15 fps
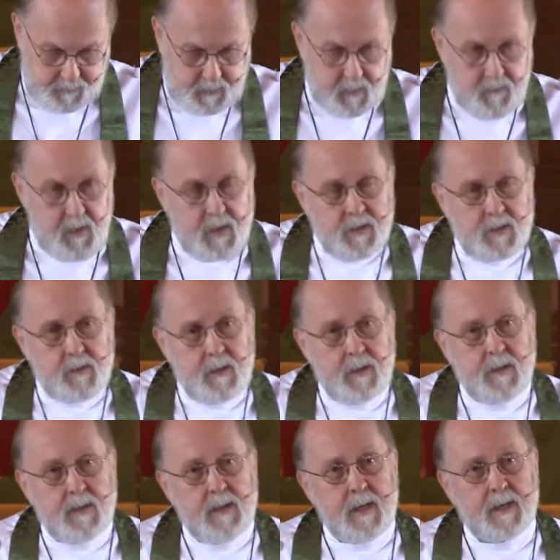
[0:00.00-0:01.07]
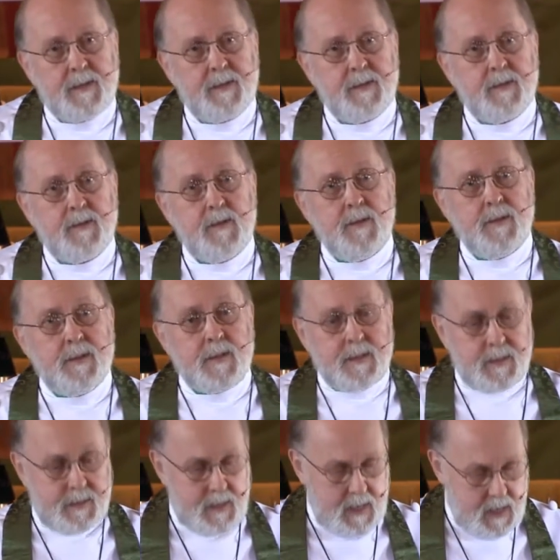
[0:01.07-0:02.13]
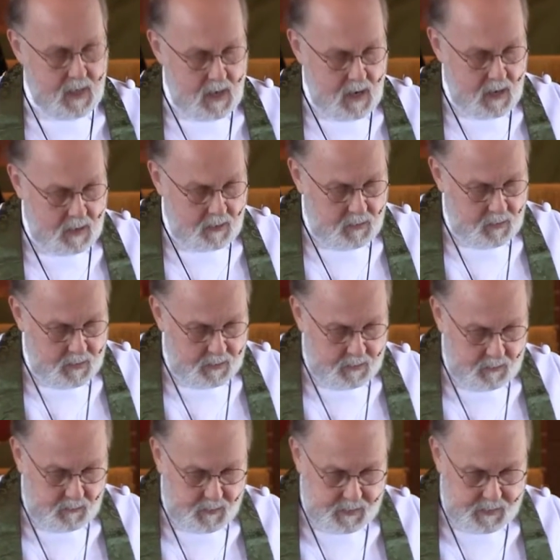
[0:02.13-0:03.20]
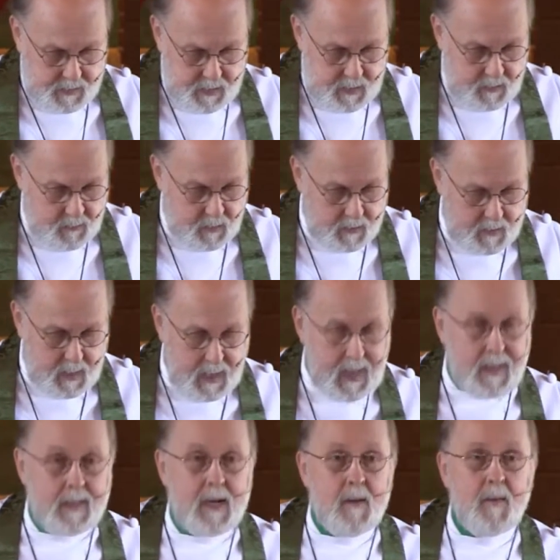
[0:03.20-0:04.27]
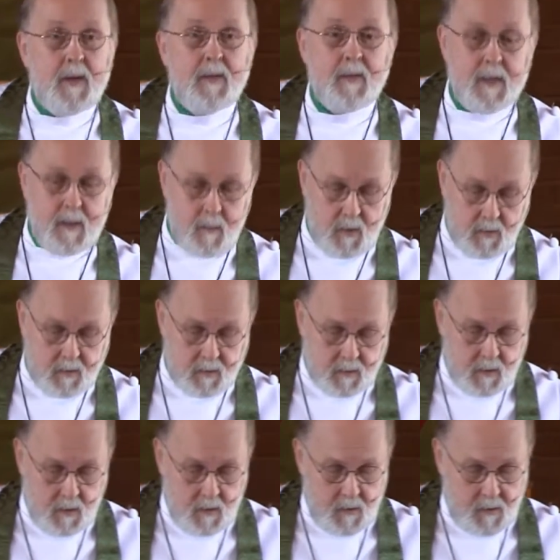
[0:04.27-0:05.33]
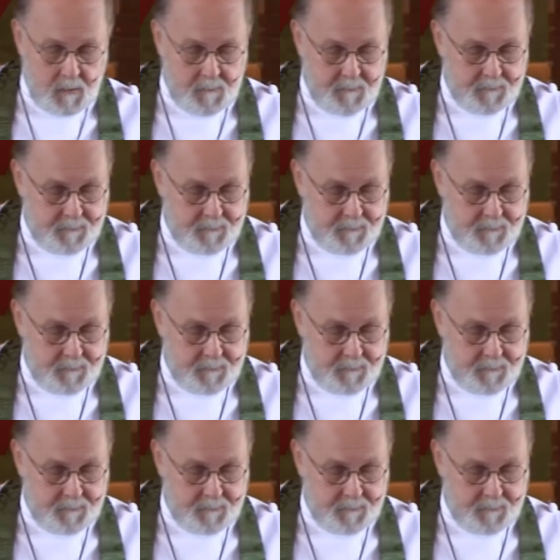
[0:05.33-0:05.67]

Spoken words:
Eventually, the text assures us, they are going to receive what they had coming to them all along.